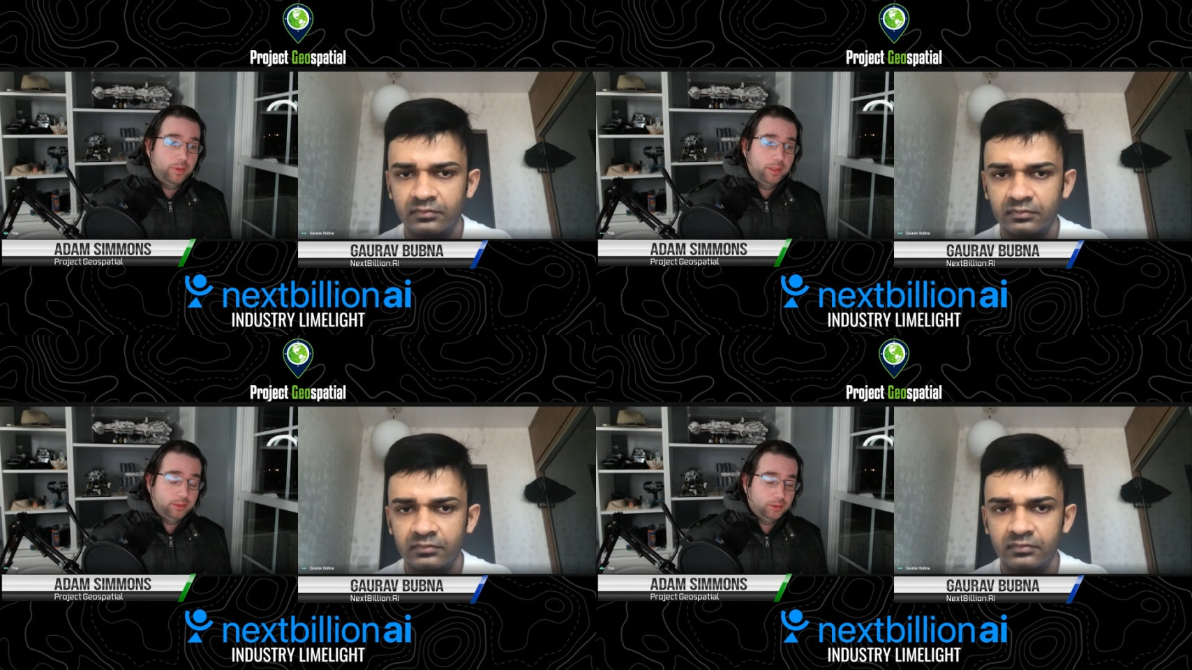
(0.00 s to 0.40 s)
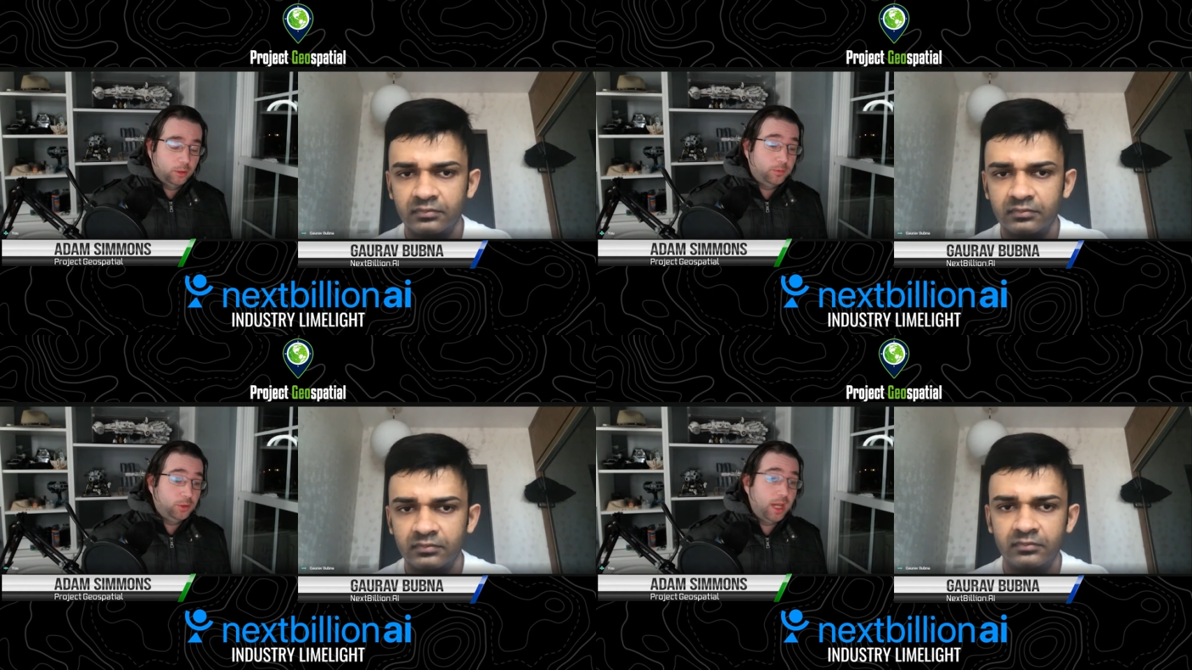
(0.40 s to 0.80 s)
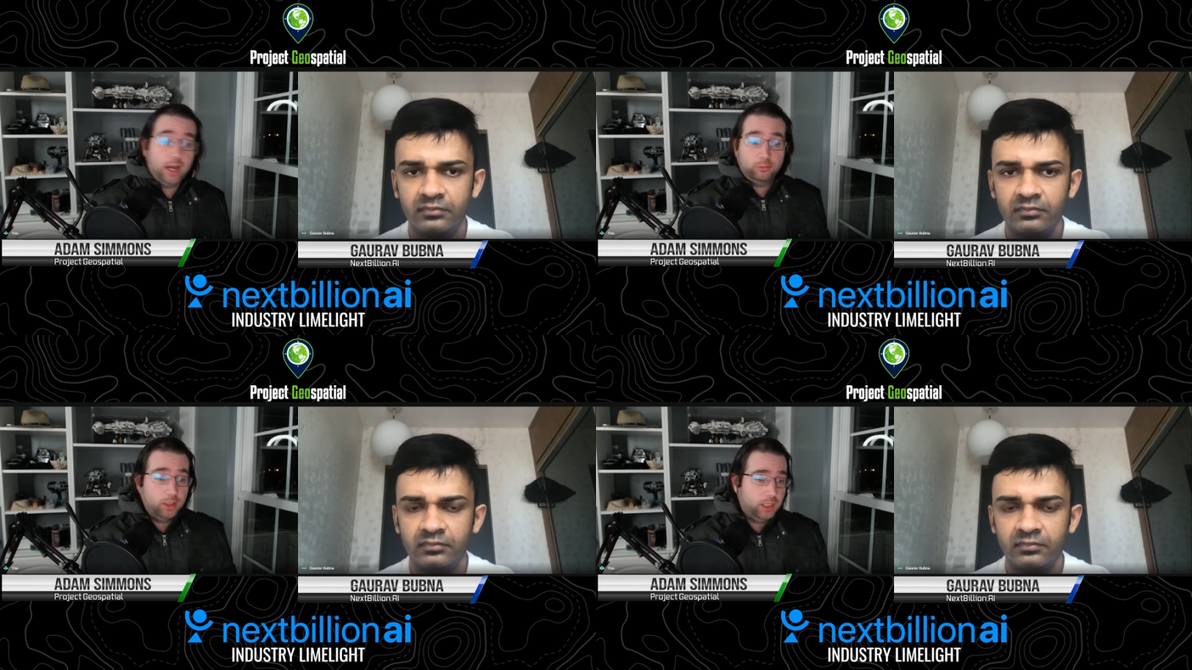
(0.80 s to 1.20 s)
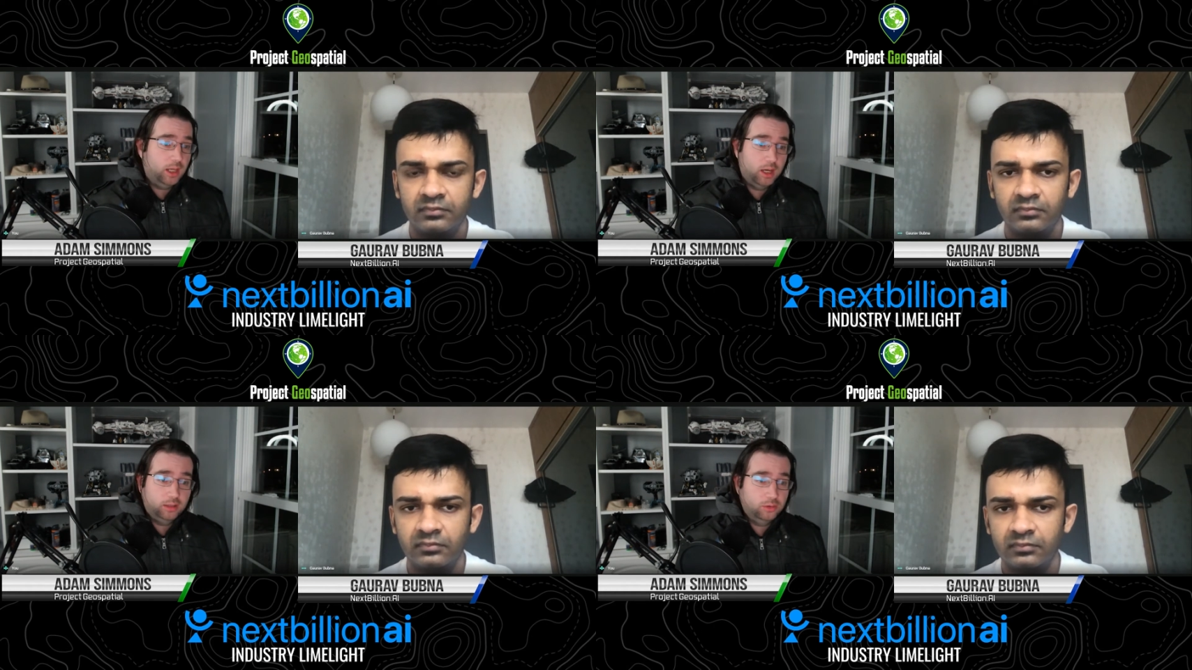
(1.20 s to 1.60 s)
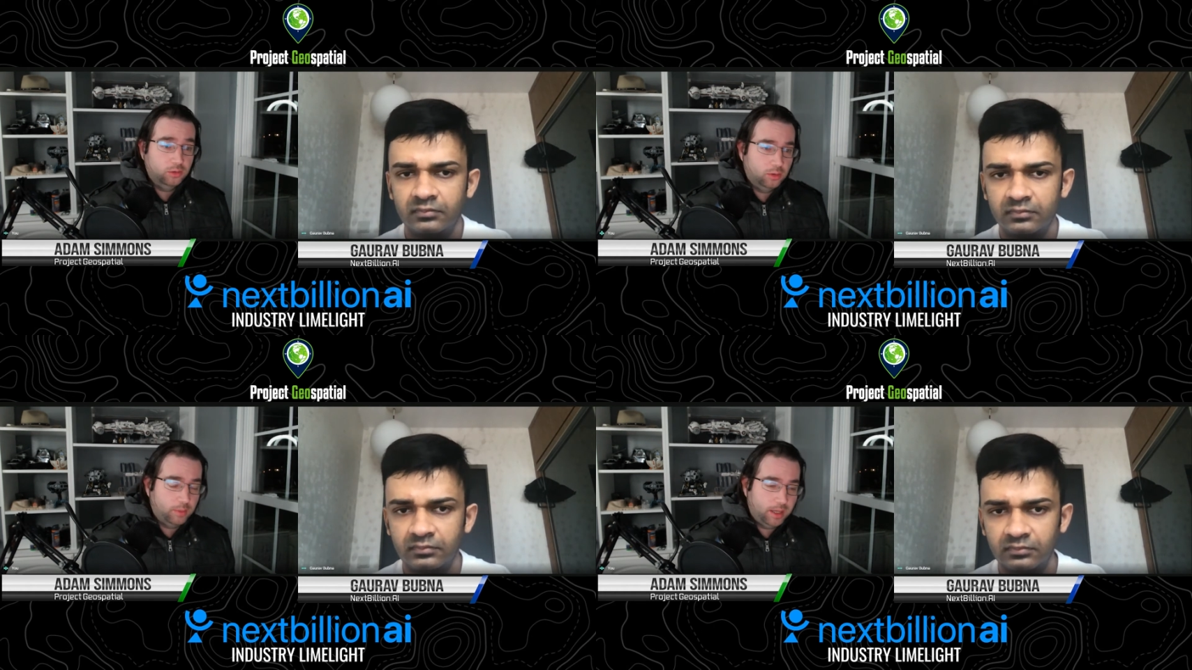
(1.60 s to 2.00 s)
Speaker 1: so if you're not running on Google
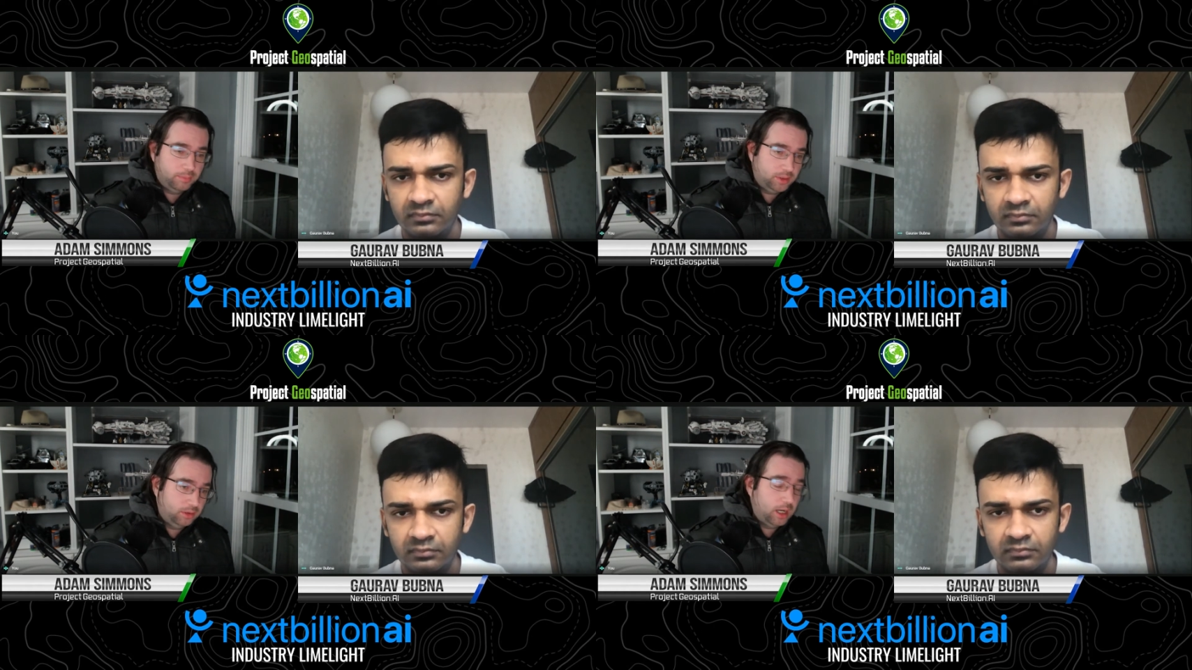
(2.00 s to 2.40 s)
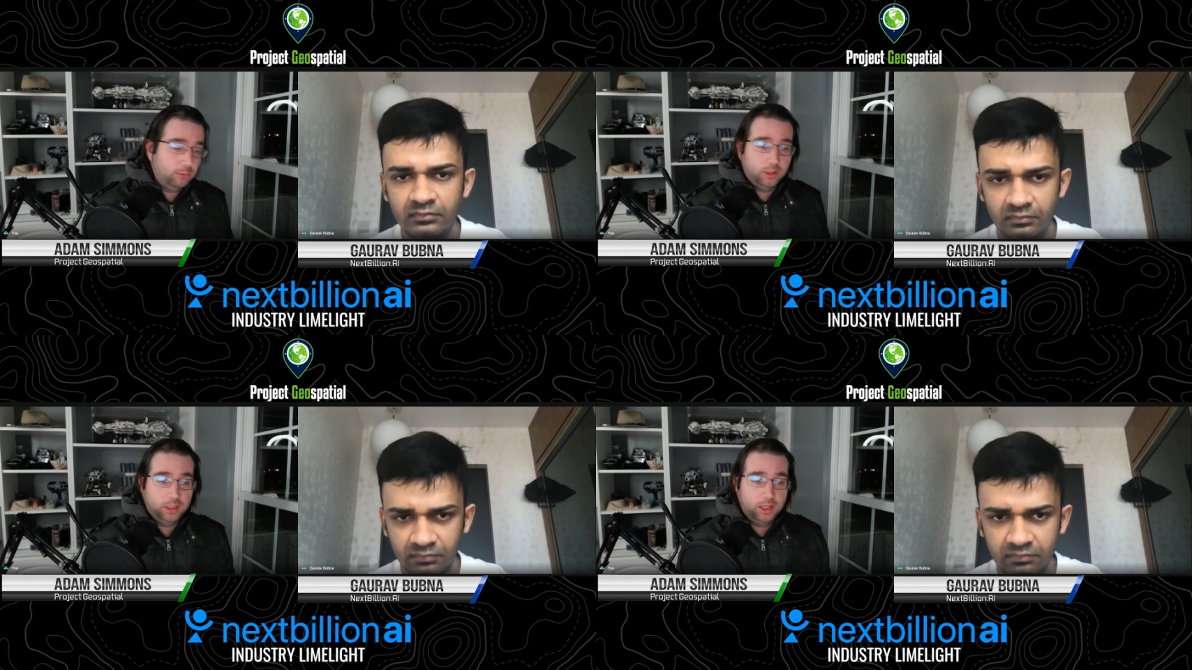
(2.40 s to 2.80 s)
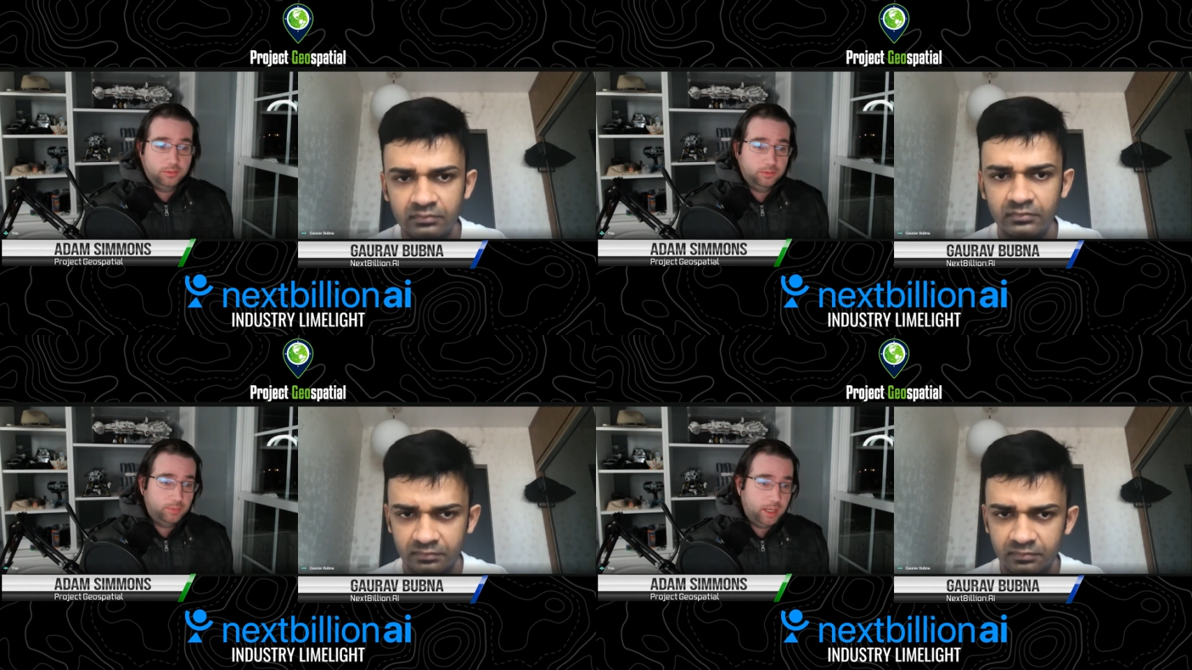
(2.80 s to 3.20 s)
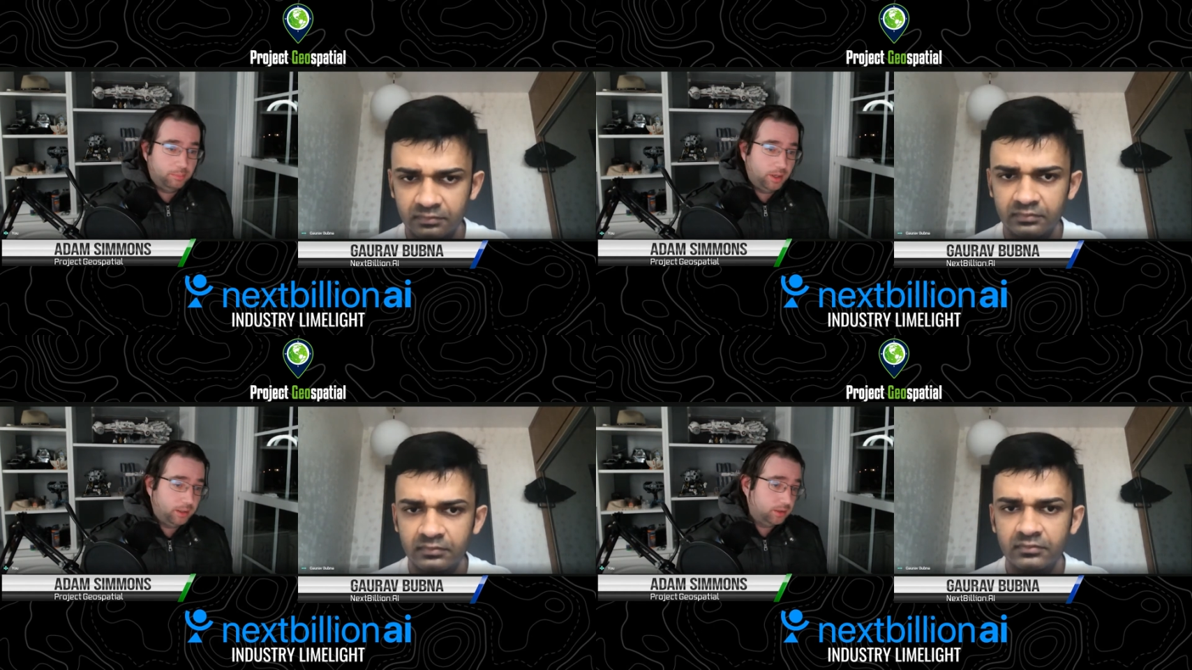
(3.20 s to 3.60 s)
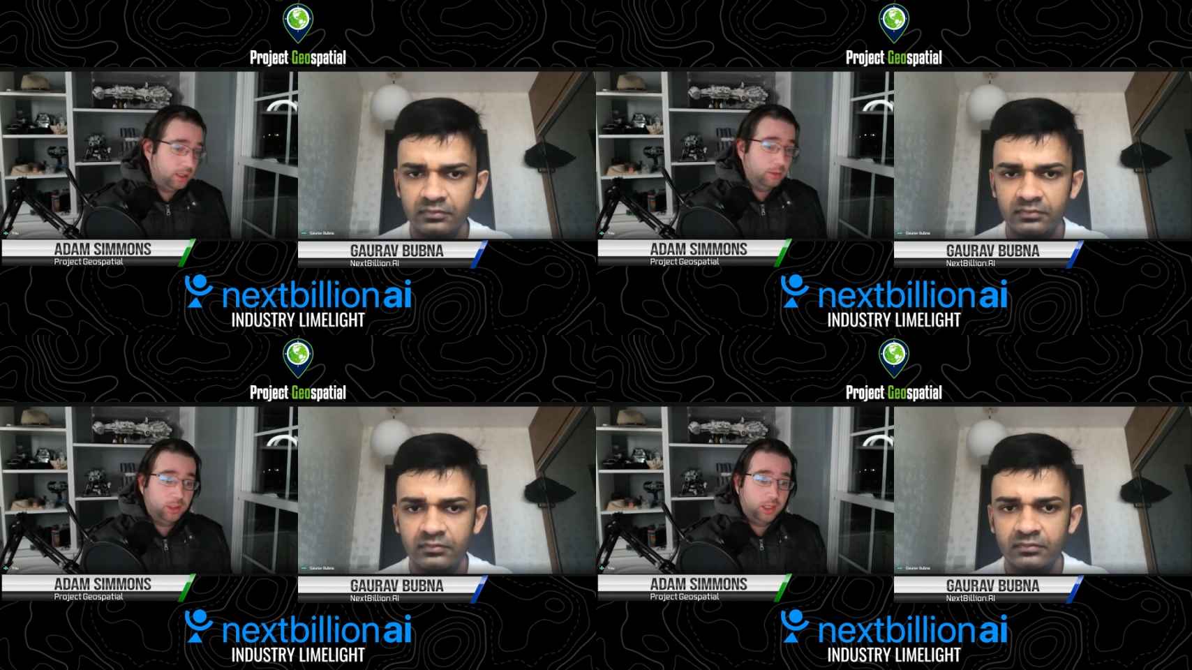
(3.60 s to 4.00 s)
Maps, you're not running off of Mapbox, you're not
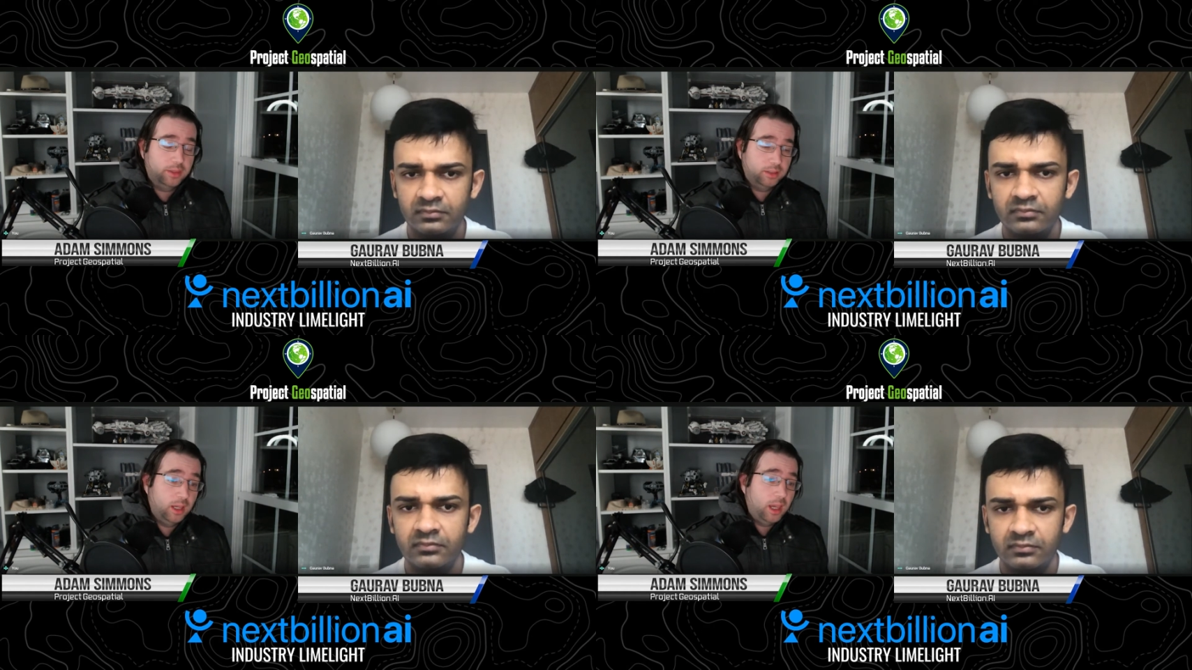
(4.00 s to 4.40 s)
running on this.